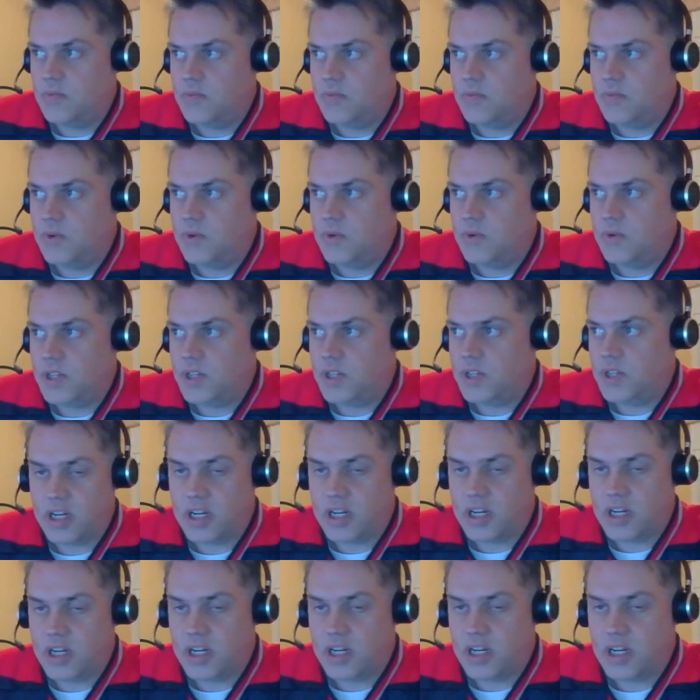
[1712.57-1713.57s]
We
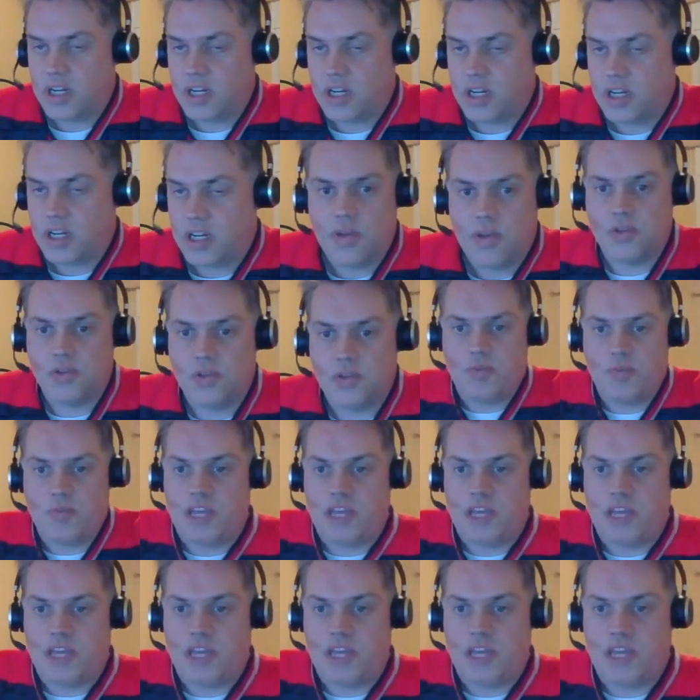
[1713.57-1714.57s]
talked last week about
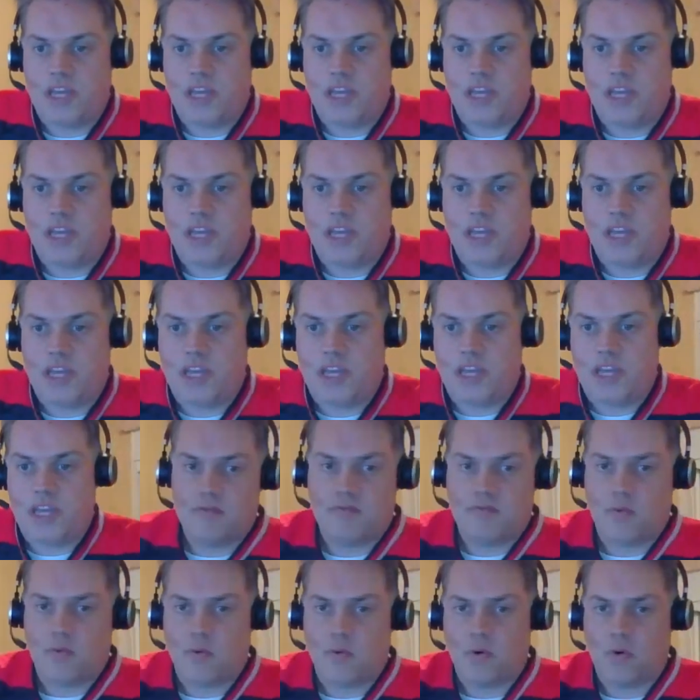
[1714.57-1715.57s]
Jones being out
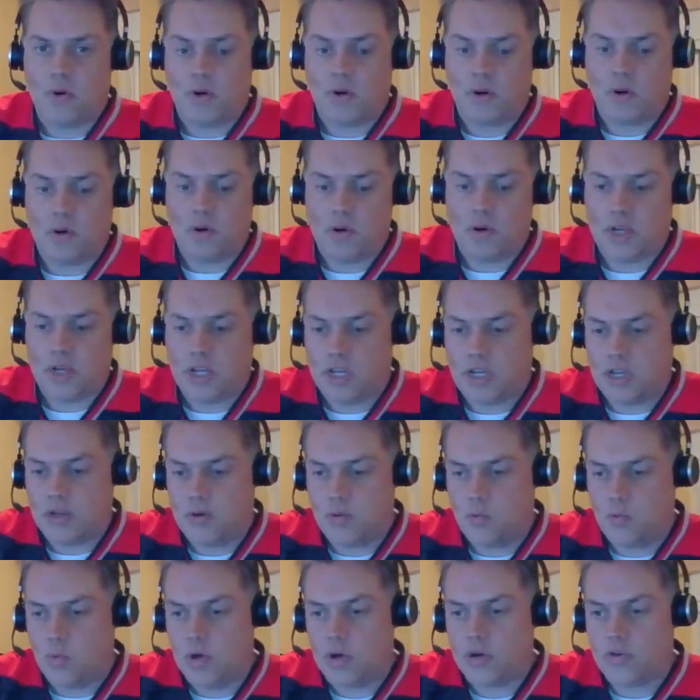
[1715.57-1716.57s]
now and again for
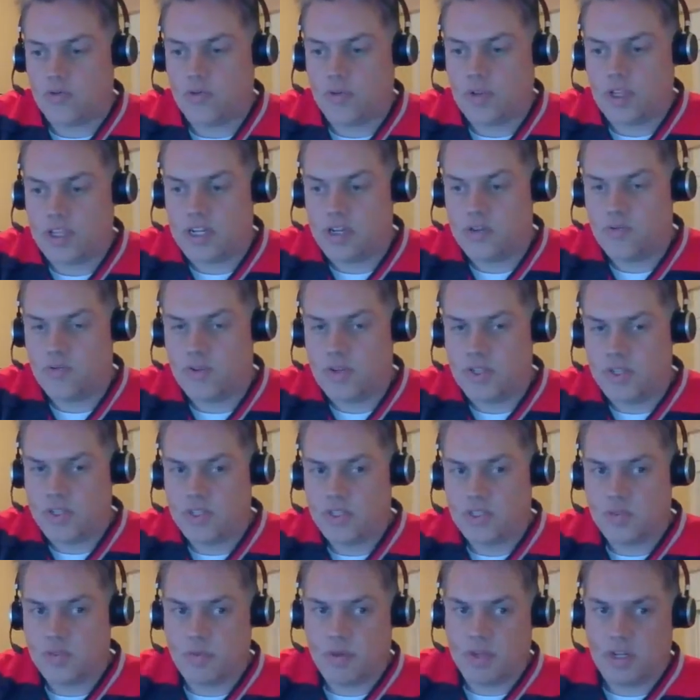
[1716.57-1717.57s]
work-related
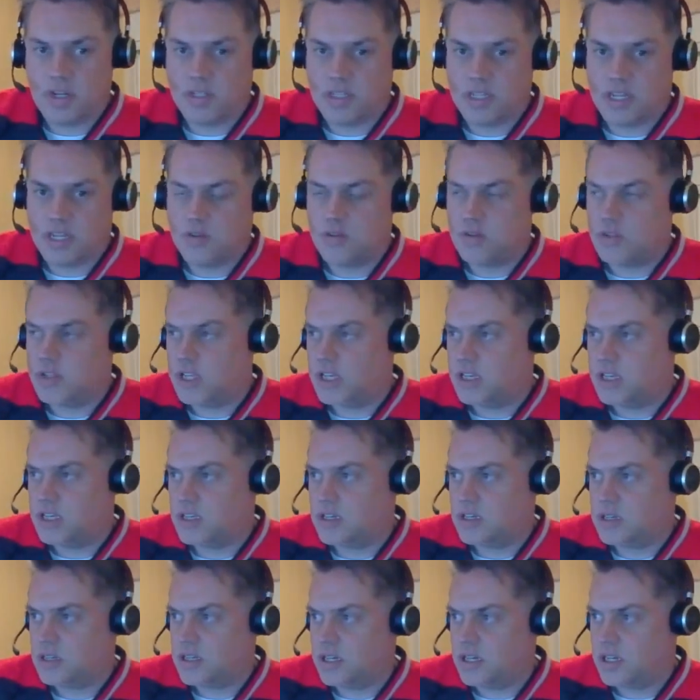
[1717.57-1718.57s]
reasons, but it sounded
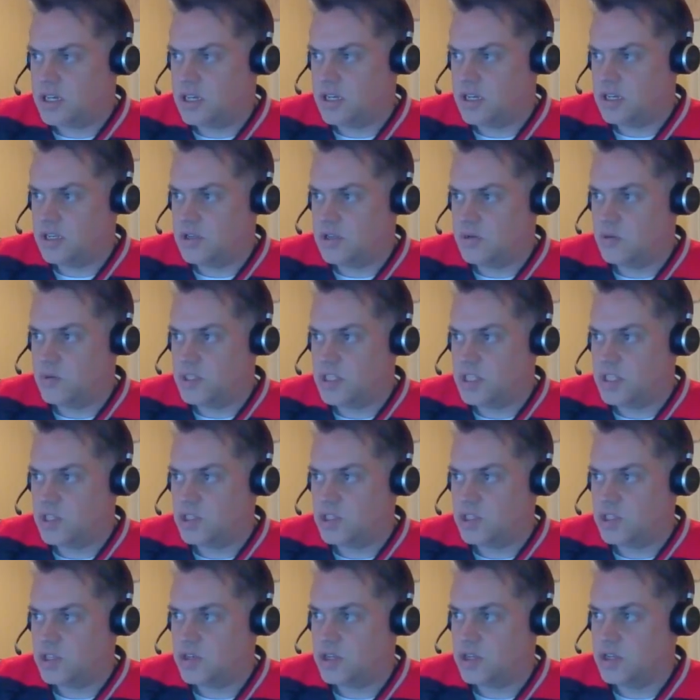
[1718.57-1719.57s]
like he was
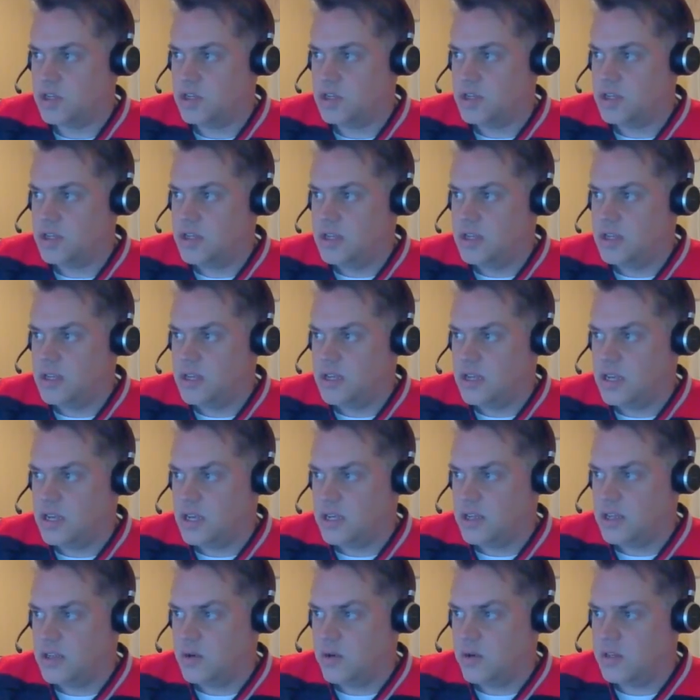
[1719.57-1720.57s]
injured.
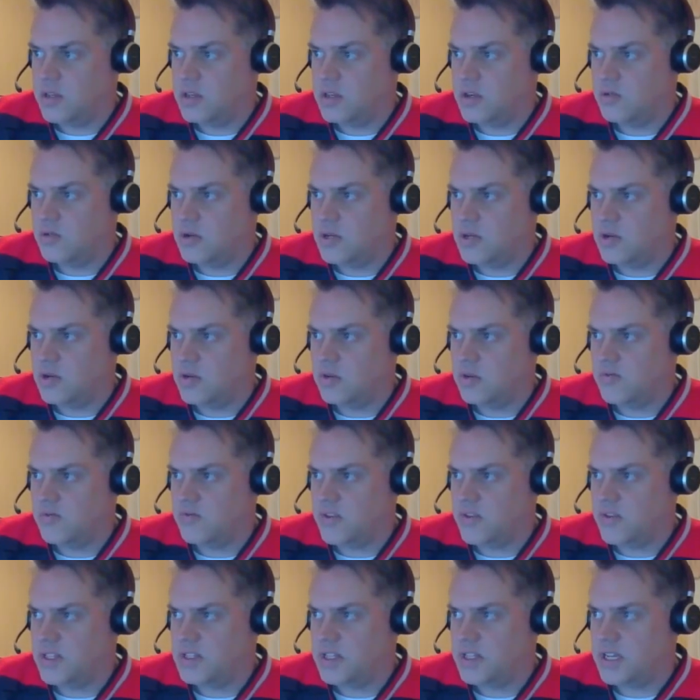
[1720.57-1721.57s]
Though I don't know if
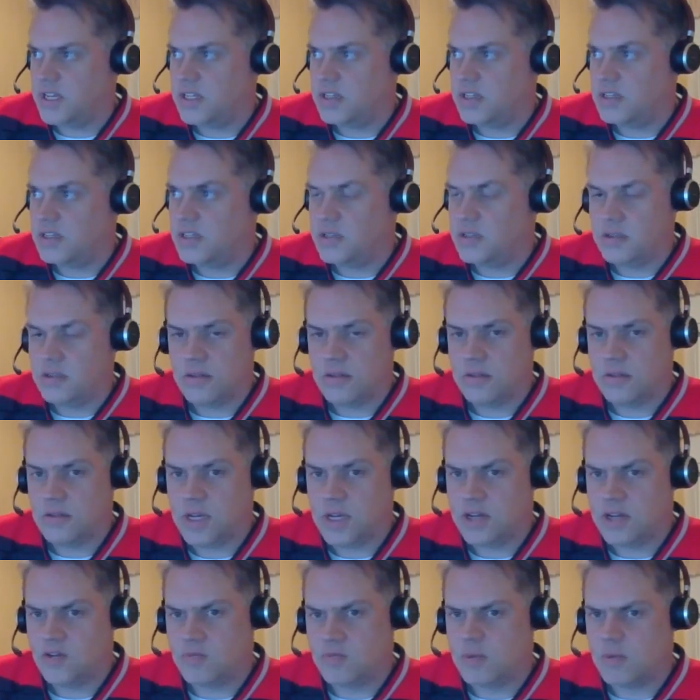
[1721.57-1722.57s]
they said. I
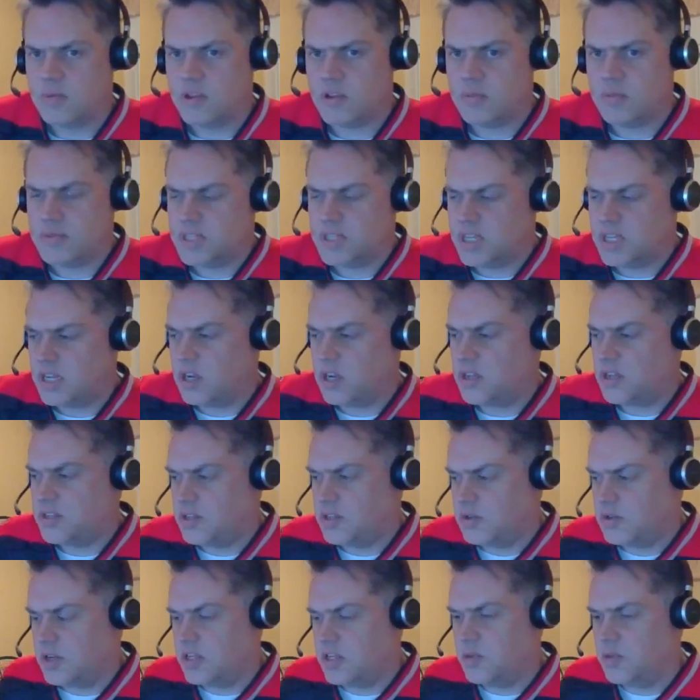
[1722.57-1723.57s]
don't remember them saying on
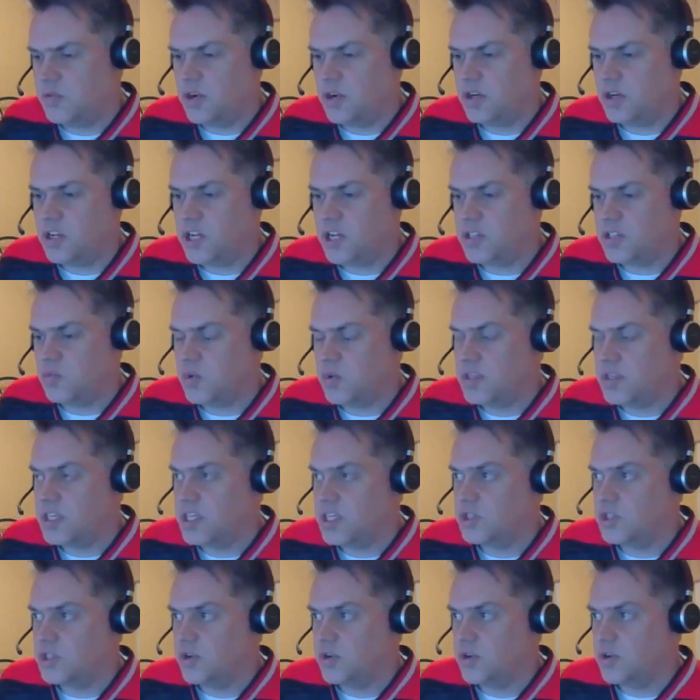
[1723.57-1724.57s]
the broadcast what the
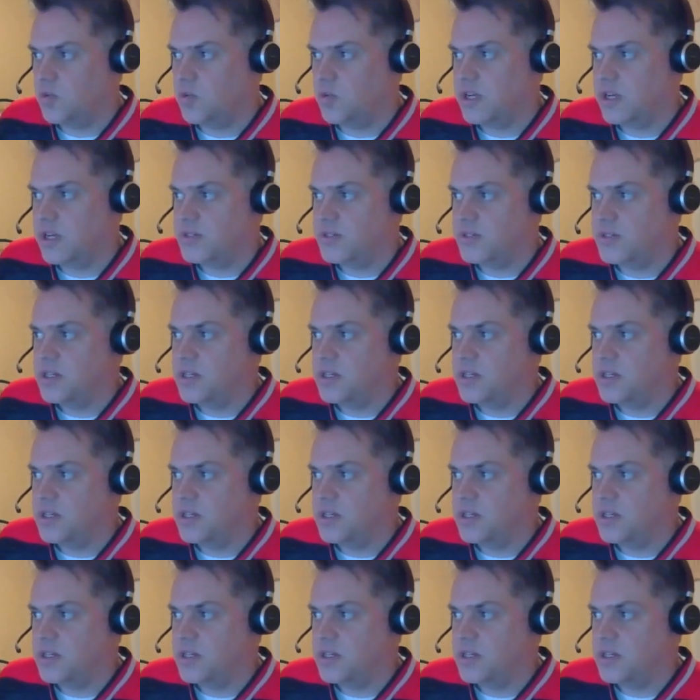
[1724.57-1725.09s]
injury was.